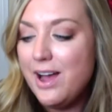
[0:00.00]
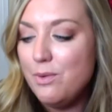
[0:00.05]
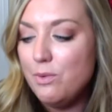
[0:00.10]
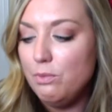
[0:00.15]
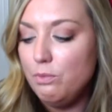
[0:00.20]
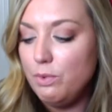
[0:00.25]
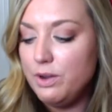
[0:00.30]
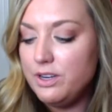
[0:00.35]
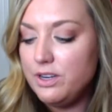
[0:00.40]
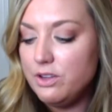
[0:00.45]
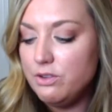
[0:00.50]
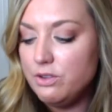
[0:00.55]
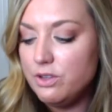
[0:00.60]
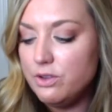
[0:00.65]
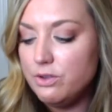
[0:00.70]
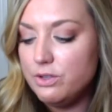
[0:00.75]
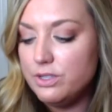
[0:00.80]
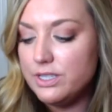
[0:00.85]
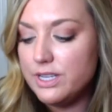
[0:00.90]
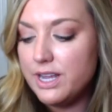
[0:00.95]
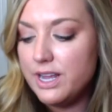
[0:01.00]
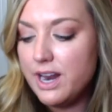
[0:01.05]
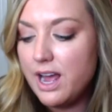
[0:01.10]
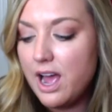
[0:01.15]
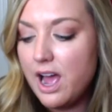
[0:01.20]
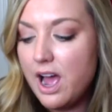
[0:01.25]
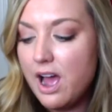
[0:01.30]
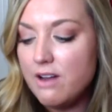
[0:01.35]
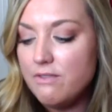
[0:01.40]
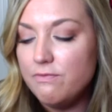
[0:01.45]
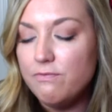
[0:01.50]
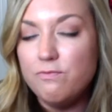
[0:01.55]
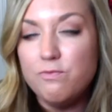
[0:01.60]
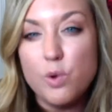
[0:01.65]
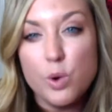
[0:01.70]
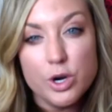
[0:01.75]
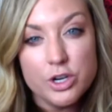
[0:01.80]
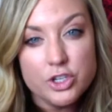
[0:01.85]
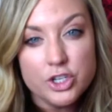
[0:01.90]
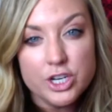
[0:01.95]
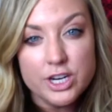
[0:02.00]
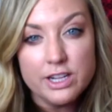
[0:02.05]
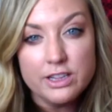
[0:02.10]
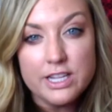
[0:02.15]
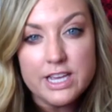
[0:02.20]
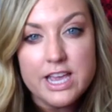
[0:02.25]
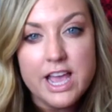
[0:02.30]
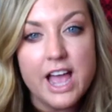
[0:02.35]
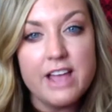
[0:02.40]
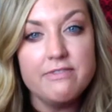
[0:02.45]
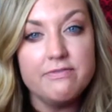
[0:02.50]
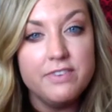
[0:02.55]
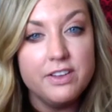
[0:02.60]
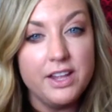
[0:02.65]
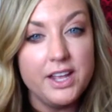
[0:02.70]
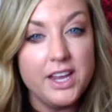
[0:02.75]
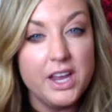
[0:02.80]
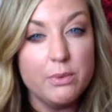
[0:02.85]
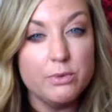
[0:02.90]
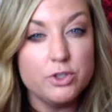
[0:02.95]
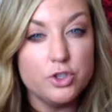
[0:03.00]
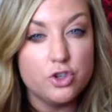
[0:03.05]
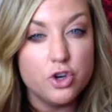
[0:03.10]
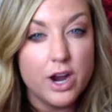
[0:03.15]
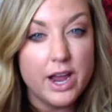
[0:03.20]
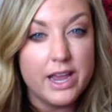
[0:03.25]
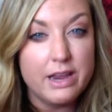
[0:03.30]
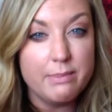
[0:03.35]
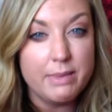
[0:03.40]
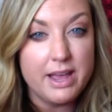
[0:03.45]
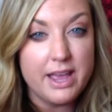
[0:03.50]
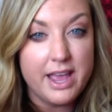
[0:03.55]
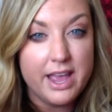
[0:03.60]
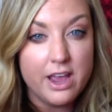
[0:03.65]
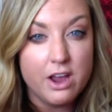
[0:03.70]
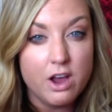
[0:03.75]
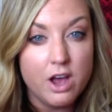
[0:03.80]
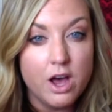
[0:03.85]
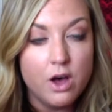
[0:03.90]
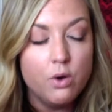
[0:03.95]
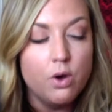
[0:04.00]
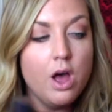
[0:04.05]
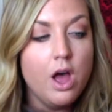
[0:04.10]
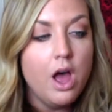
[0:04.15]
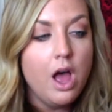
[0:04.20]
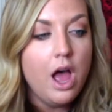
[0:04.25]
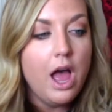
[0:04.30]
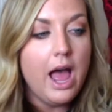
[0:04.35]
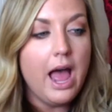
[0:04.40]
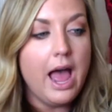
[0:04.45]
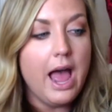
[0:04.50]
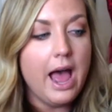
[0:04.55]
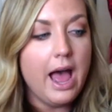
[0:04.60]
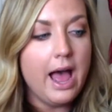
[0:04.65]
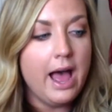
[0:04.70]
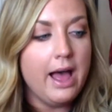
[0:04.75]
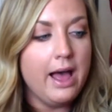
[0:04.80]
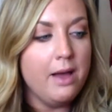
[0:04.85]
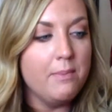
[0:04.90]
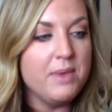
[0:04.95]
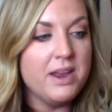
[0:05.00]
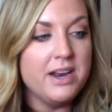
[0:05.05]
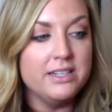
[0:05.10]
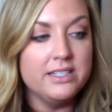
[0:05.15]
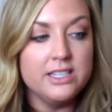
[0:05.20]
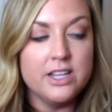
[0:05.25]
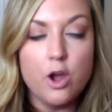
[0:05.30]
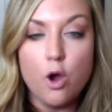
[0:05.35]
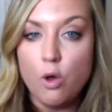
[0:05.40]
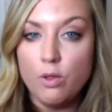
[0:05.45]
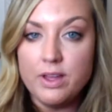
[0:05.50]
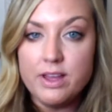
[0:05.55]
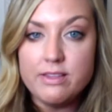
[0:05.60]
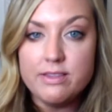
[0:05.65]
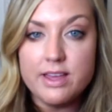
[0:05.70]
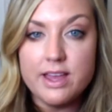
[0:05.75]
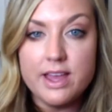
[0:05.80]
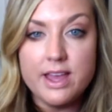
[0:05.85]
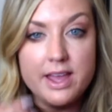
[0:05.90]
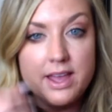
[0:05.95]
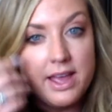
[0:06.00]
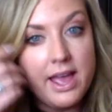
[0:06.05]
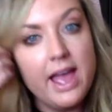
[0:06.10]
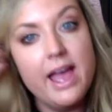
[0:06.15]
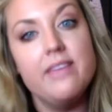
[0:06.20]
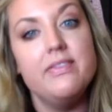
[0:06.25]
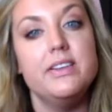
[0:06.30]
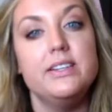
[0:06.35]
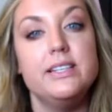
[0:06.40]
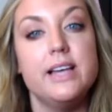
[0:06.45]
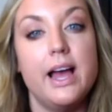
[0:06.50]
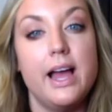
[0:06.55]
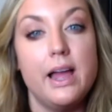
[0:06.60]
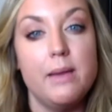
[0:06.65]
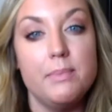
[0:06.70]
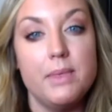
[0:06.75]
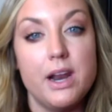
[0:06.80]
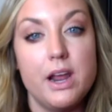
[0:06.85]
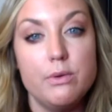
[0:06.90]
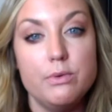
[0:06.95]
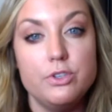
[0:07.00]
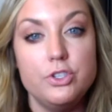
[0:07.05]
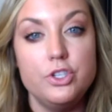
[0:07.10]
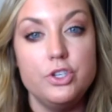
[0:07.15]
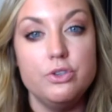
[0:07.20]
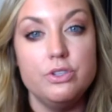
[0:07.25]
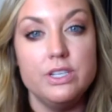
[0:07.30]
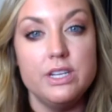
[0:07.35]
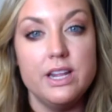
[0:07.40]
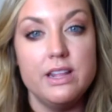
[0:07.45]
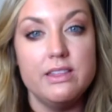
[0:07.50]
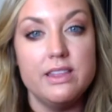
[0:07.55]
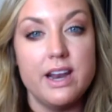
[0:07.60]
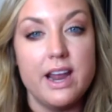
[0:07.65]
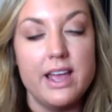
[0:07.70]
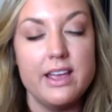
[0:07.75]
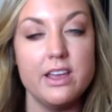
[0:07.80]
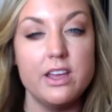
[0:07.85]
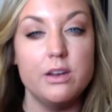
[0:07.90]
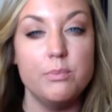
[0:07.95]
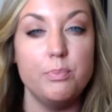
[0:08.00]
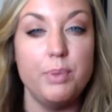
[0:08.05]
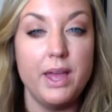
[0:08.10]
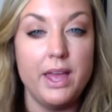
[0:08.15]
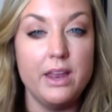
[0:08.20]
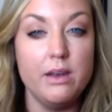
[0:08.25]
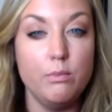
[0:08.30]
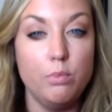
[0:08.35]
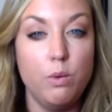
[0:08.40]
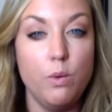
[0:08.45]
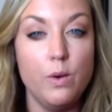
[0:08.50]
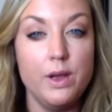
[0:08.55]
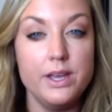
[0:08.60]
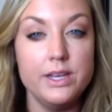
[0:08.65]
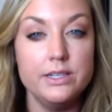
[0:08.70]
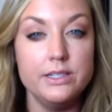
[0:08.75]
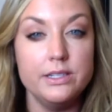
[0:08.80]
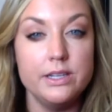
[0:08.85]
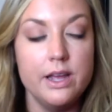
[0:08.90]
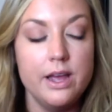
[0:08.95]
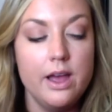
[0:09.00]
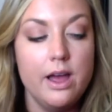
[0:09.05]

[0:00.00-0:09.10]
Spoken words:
when you use it. Unfortunately, I feel like it was drying my hair out, and it's the only thing at the time that I was using it that I could pinpoint